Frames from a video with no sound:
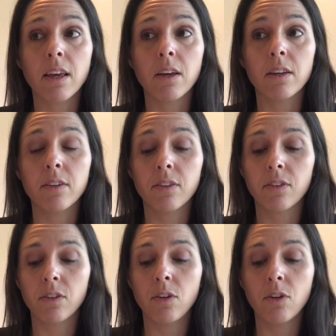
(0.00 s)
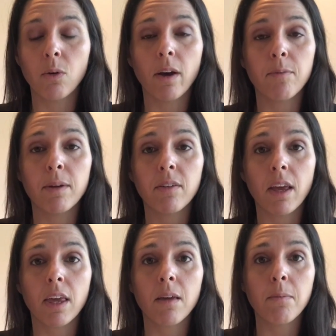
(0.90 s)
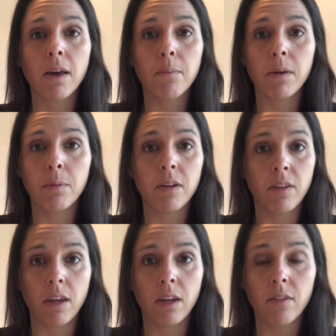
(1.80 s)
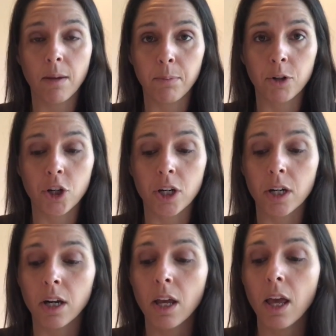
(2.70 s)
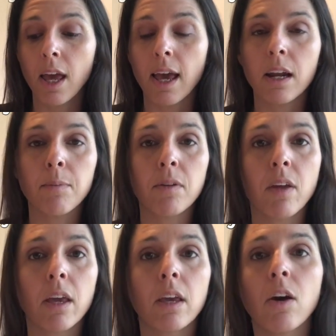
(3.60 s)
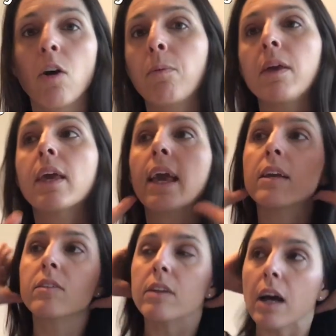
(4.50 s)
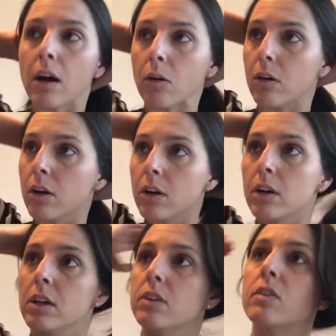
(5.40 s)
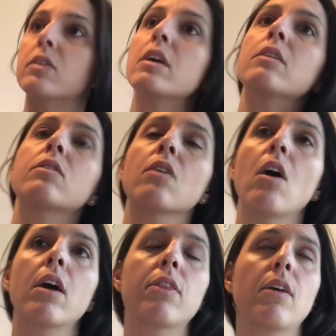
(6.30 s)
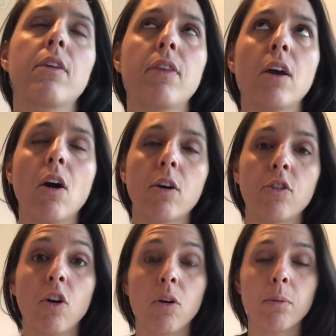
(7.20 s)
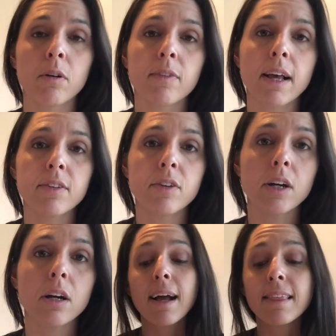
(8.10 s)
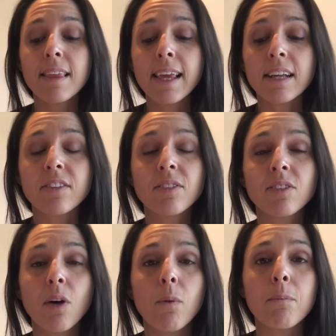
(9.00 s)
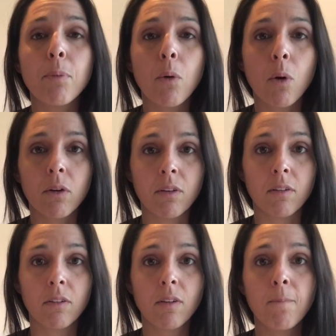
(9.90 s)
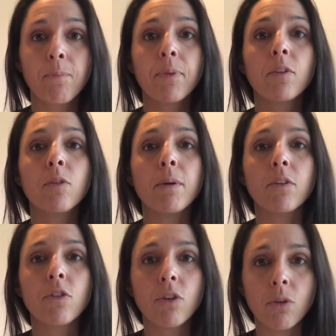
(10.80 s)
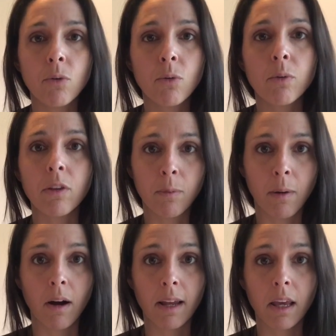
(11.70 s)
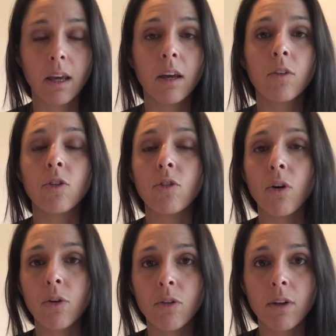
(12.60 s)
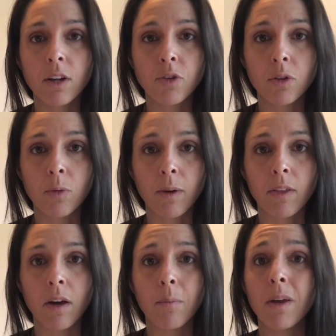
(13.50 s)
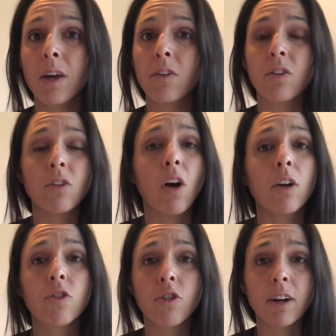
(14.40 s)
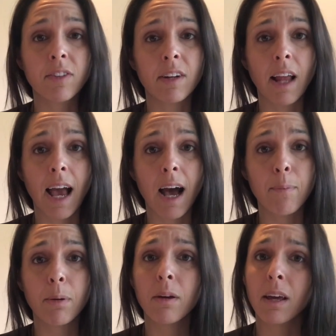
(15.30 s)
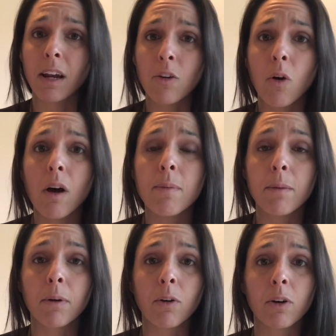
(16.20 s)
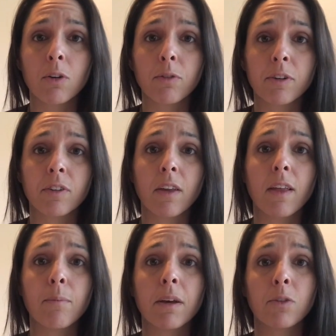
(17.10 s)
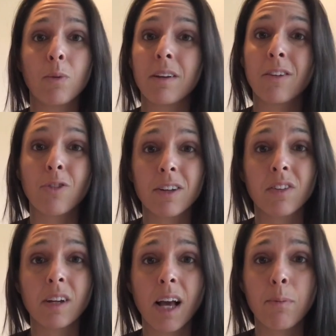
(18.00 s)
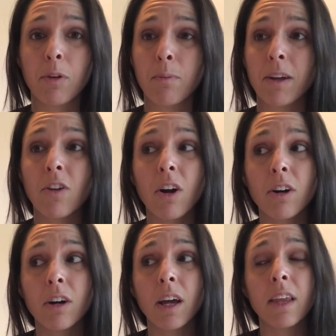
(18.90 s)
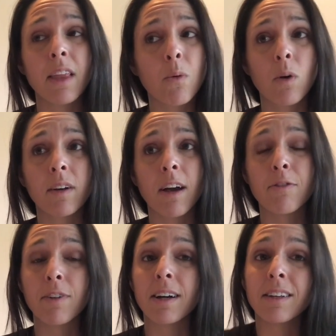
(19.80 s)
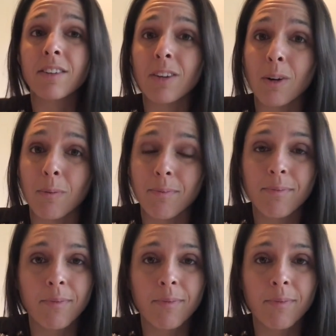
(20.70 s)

is, I've been taking my BBT temperature and I've been taking OPKs now since I think October of last year. I think it's so important to be in tune with your body, to know your natural rhythm, to not trust an app. And I know I'm hypocritical for saying that because we did trust an app with my daughter and that worked out fine, so,